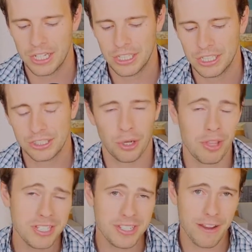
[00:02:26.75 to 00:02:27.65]
So
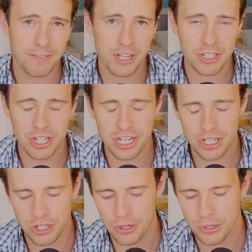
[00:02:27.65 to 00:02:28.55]
this definition
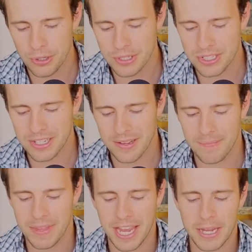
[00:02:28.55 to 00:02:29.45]
used
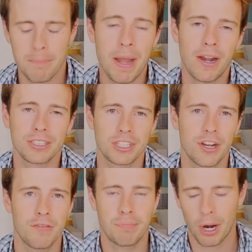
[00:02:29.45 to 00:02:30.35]
a comparison
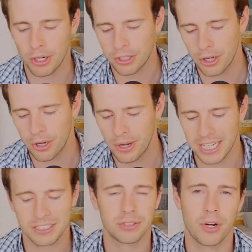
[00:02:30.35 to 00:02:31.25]
of barcode as
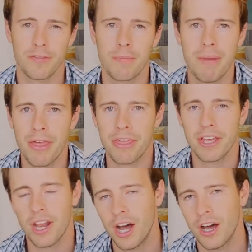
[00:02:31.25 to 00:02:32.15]
sort of a method
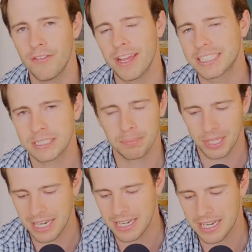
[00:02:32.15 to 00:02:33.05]
of
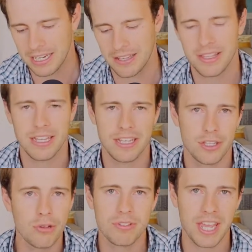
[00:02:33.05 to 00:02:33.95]
explaining the
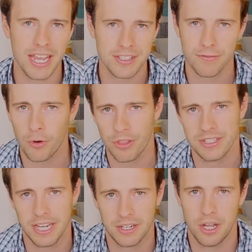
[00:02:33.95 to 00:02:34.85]
use case for the
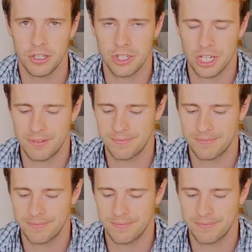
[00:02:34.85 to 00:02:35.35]
technology.